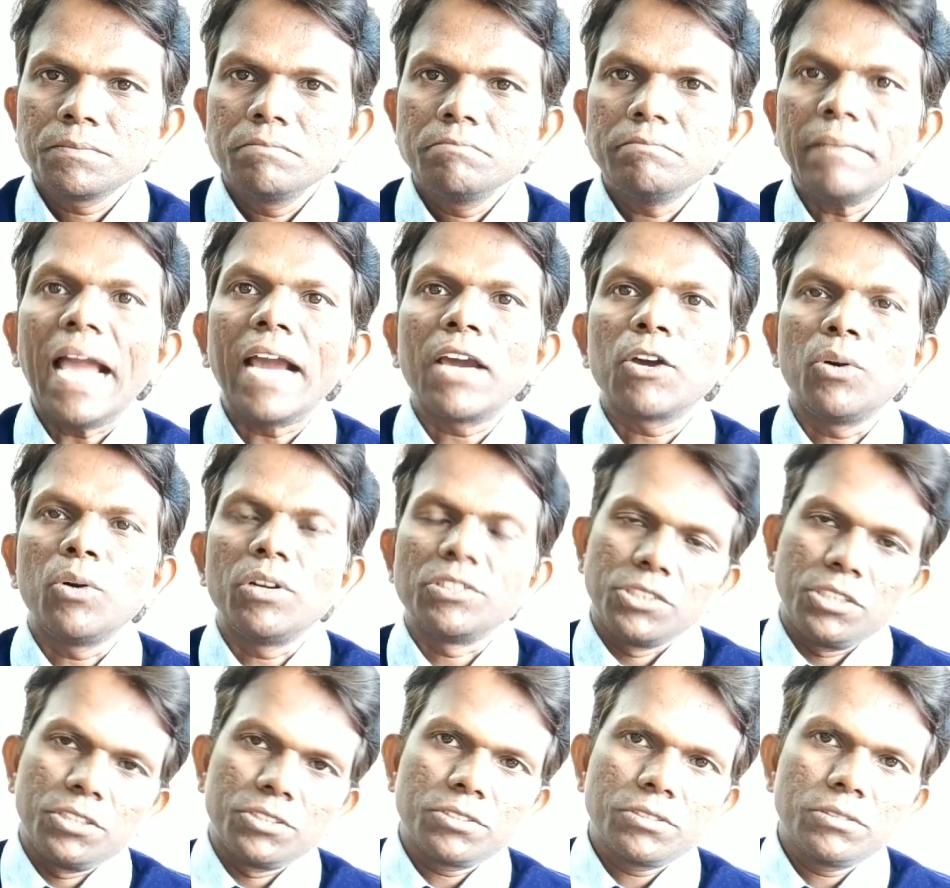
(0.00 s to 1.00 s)
macro
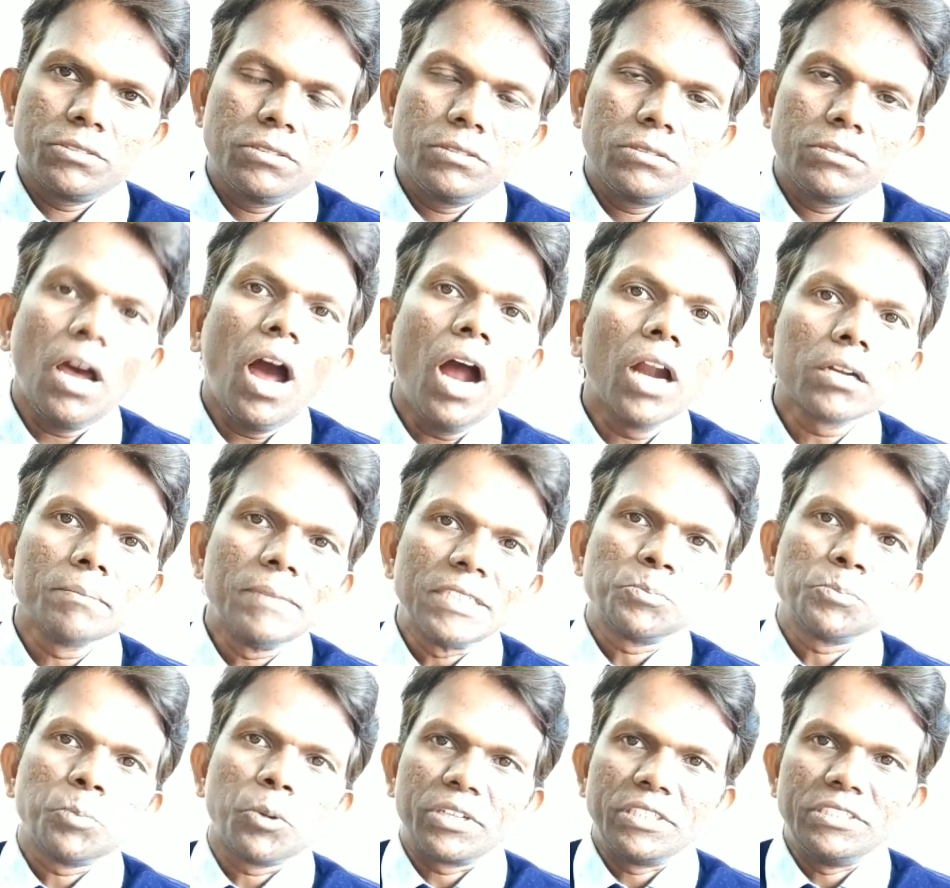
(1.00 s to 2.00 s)
hazards, not
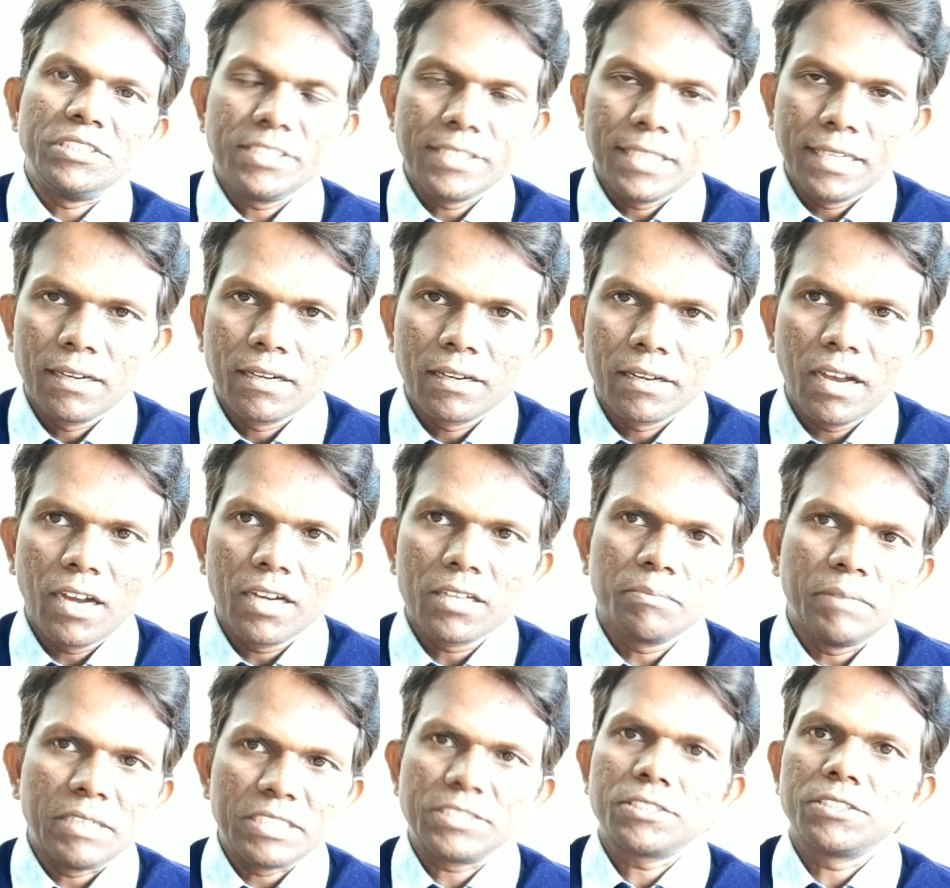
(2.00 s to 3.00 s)
much potential,
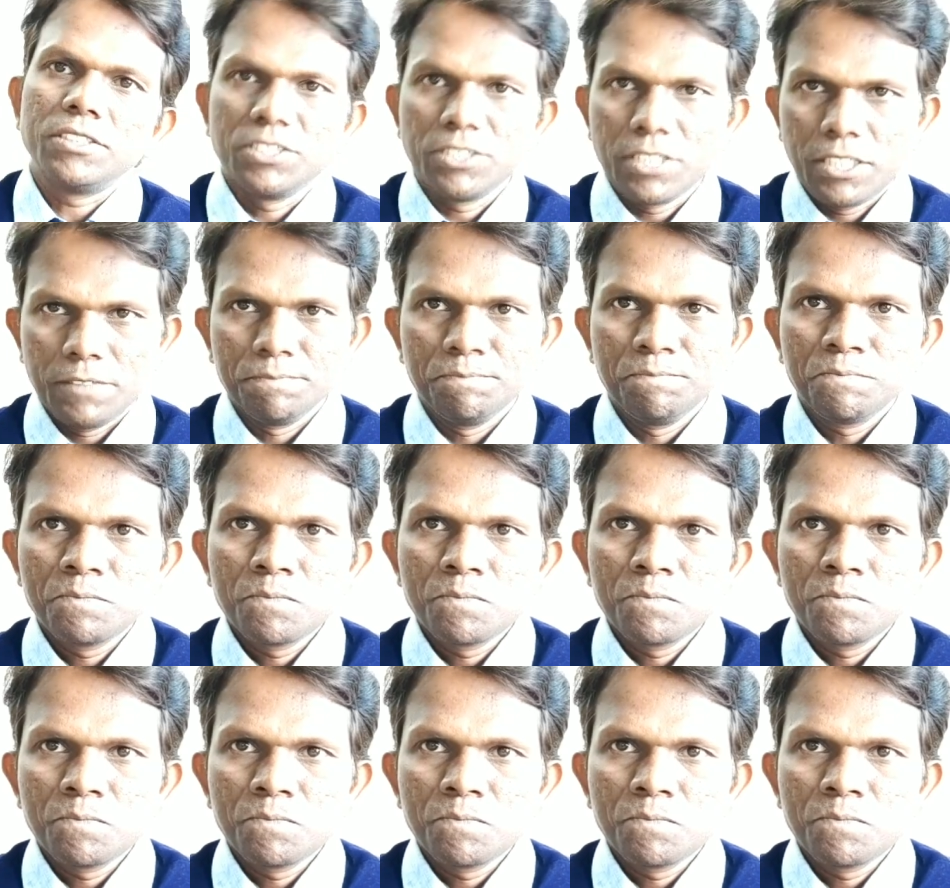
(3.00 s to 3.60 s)
not much this thing.